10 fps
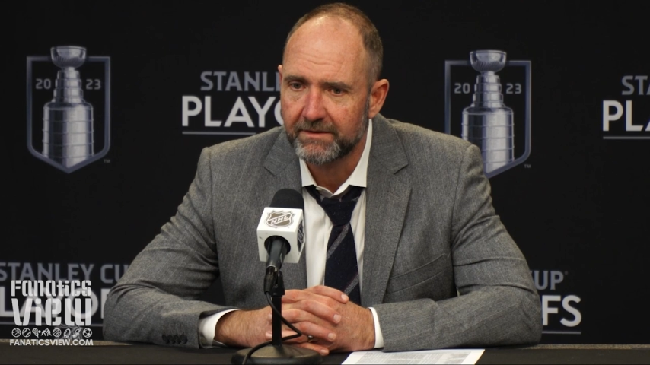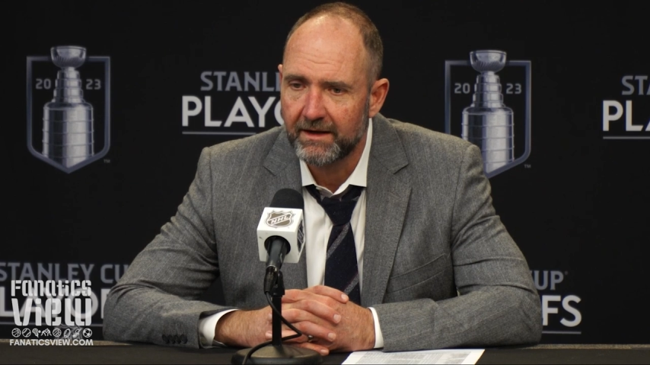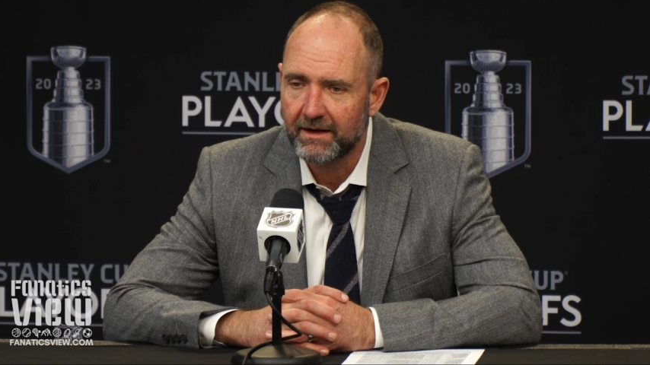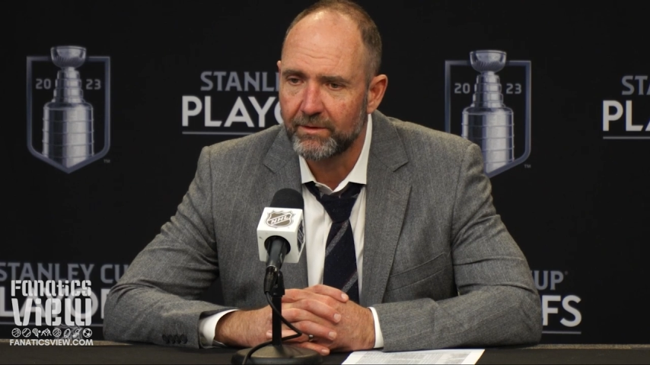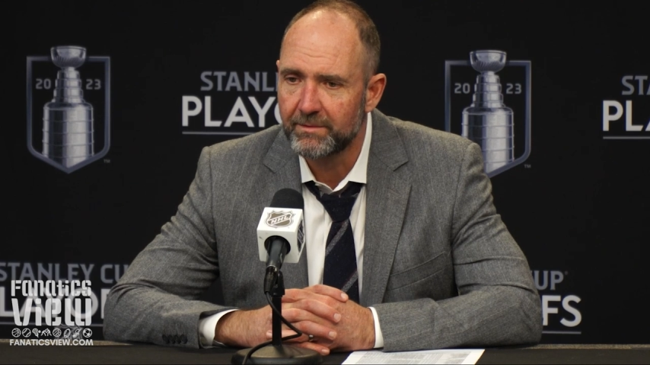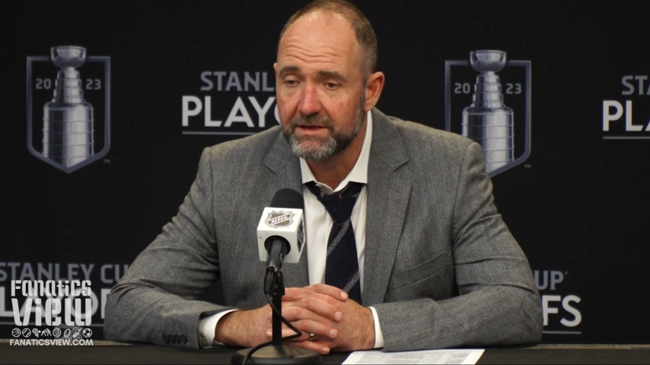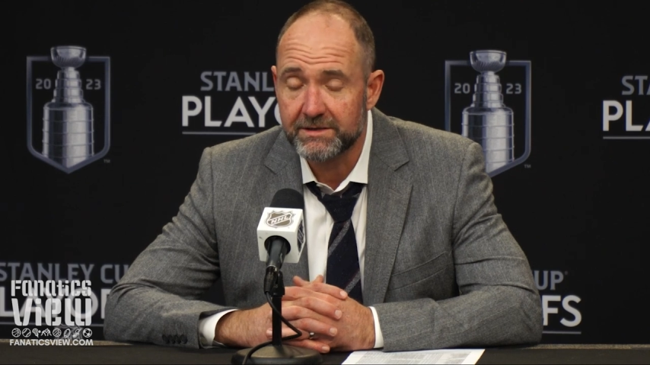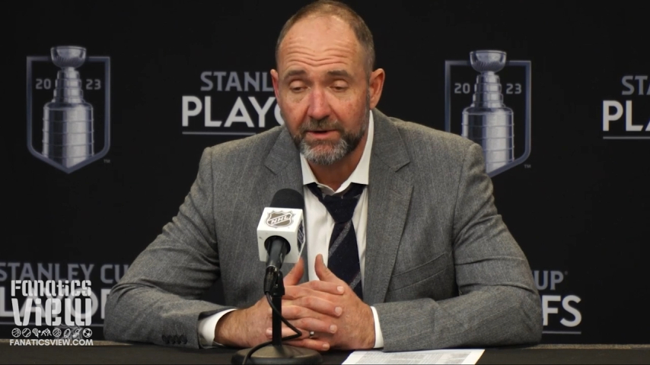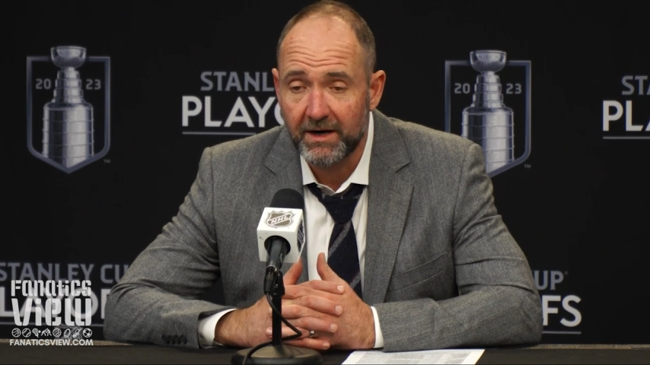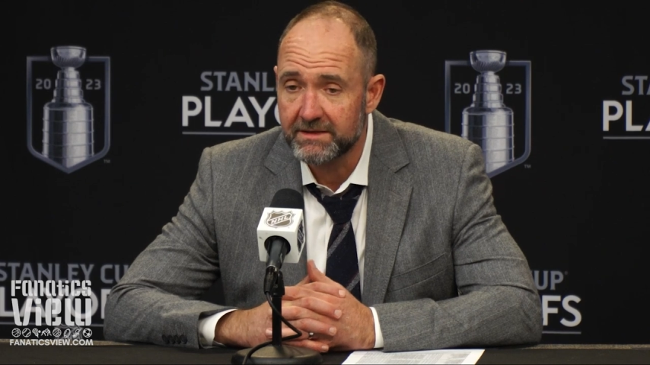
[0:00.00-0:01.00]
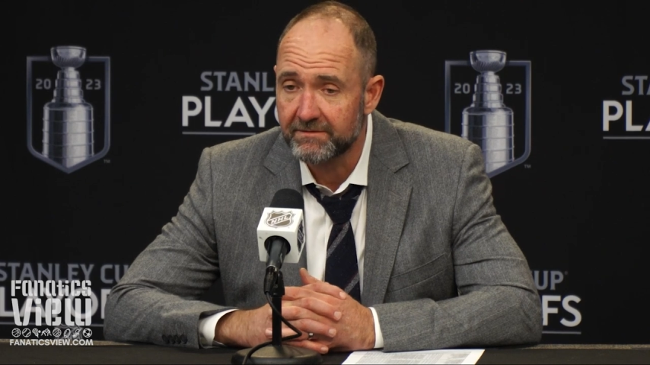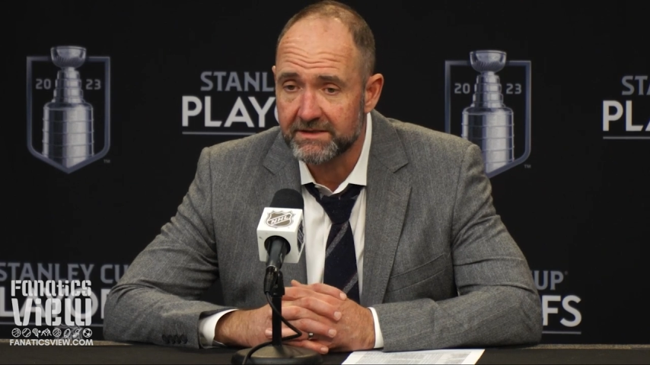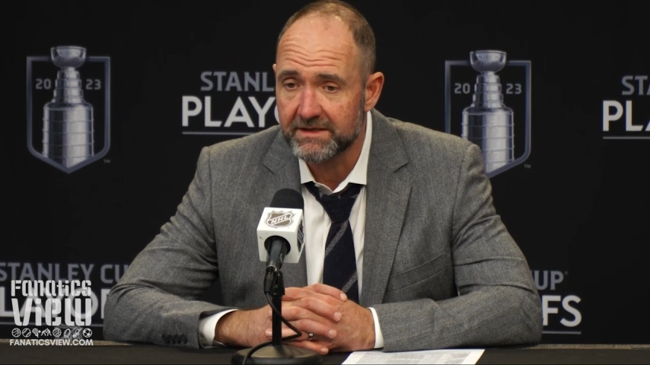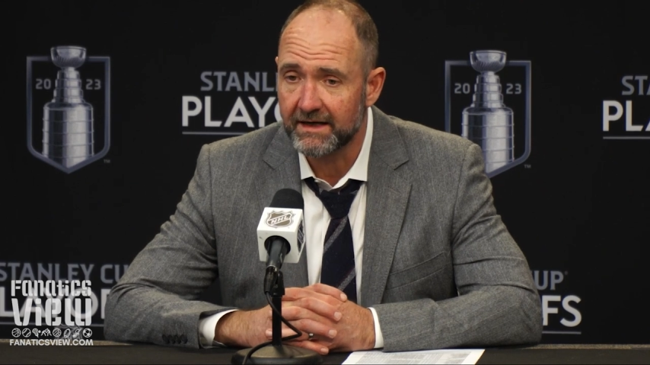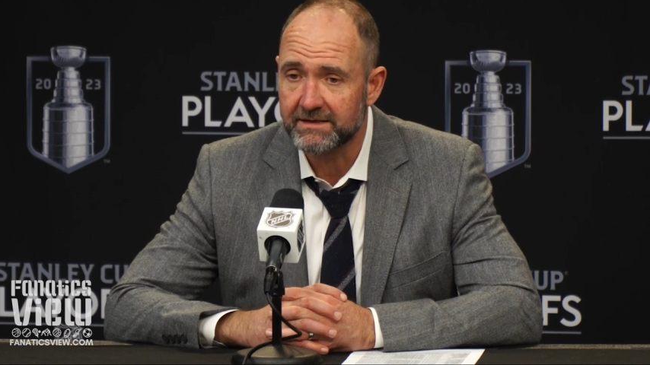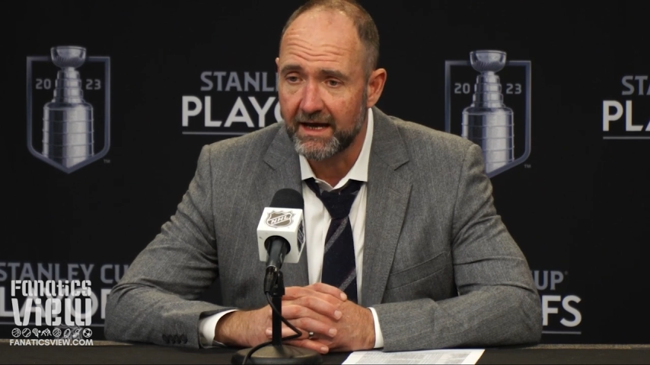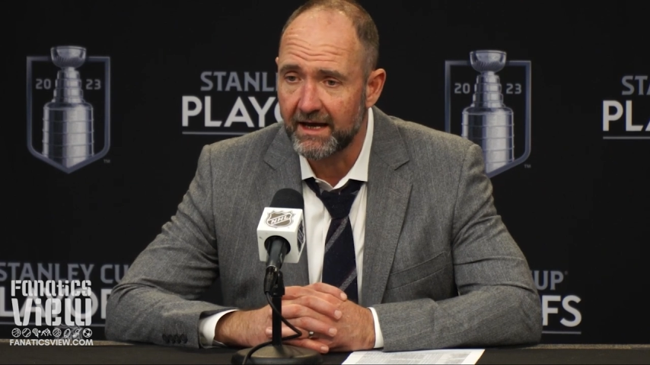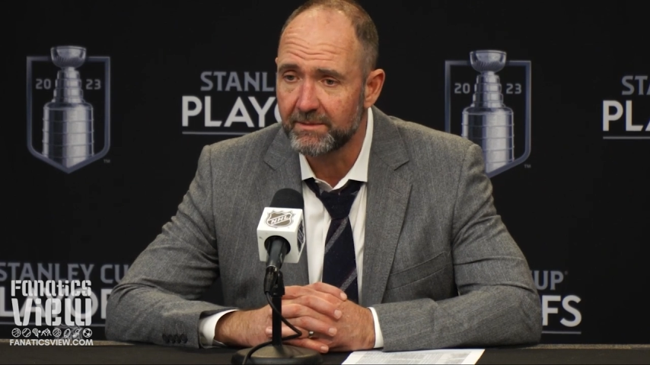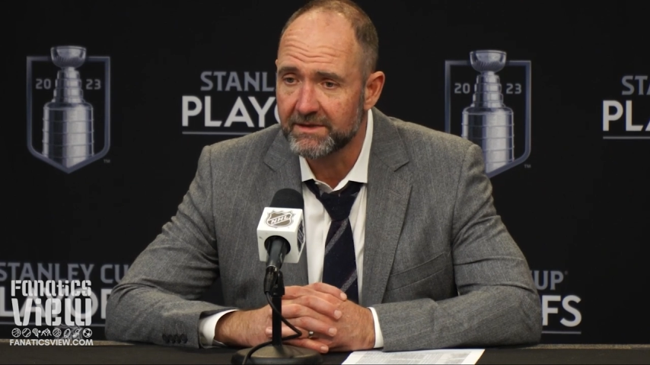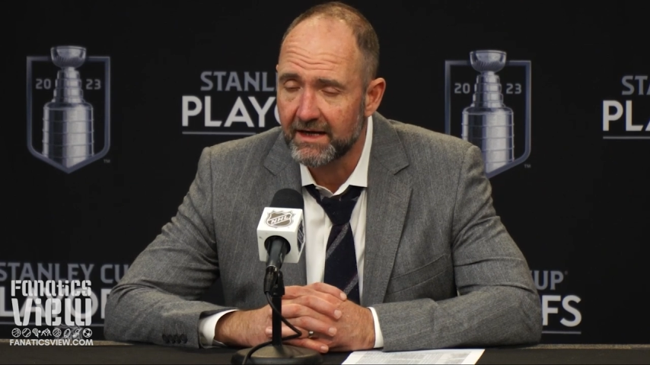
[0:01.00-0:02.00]
I, I wouldn't be surprised if it's next
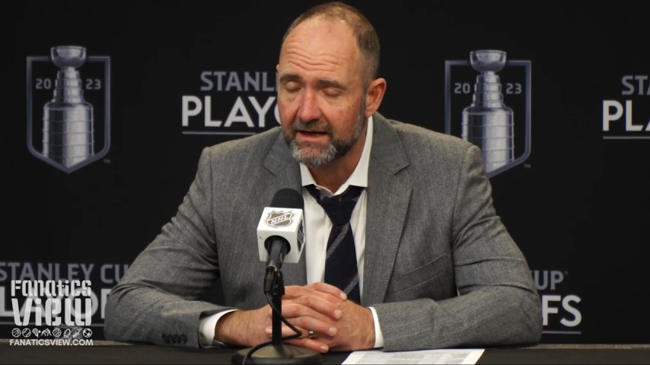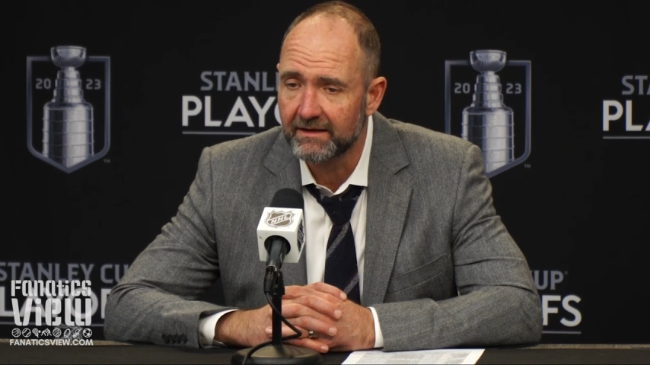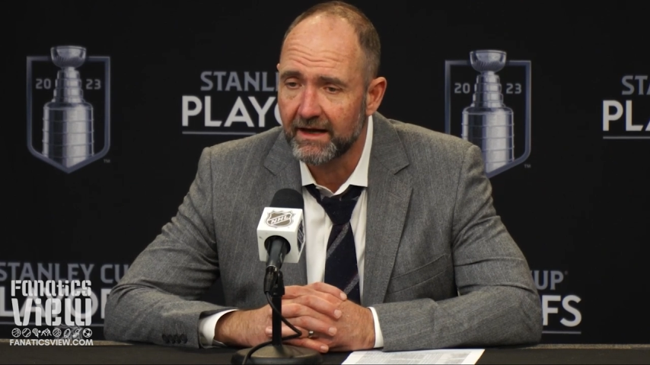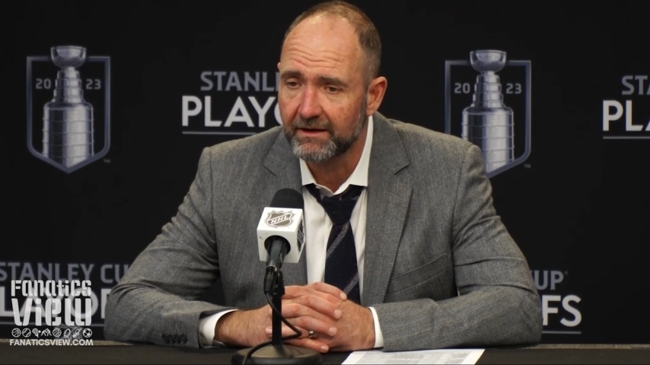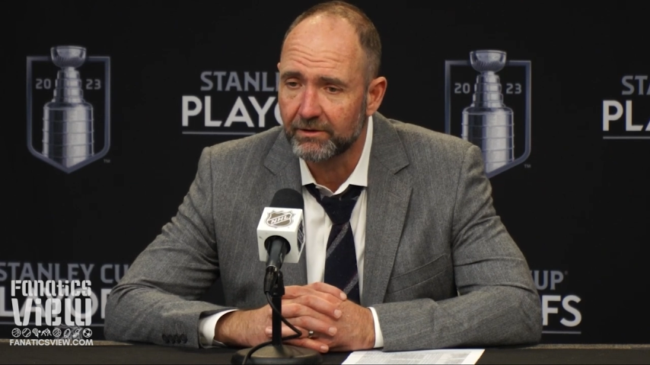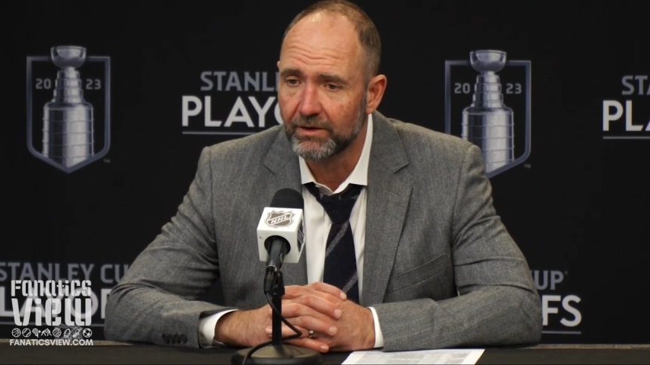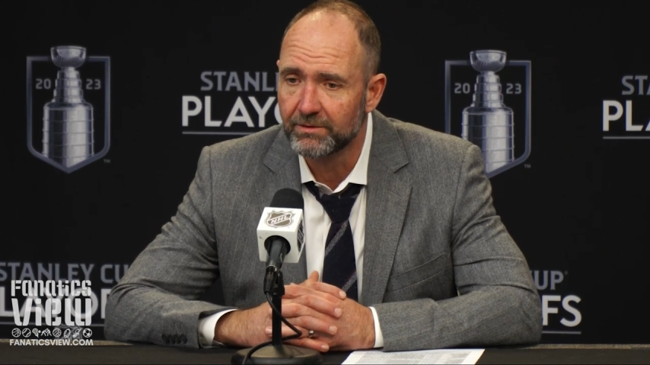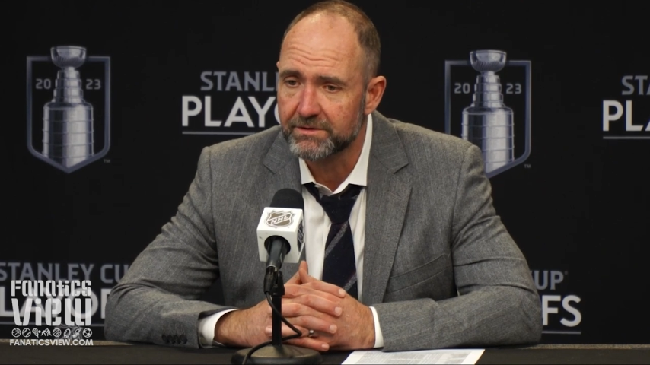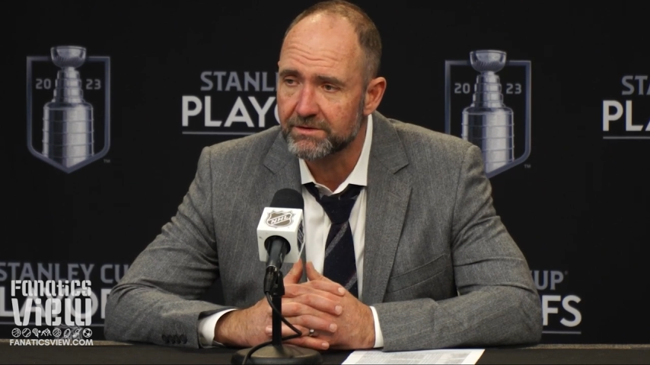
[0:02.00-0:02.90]
game he's getting that close.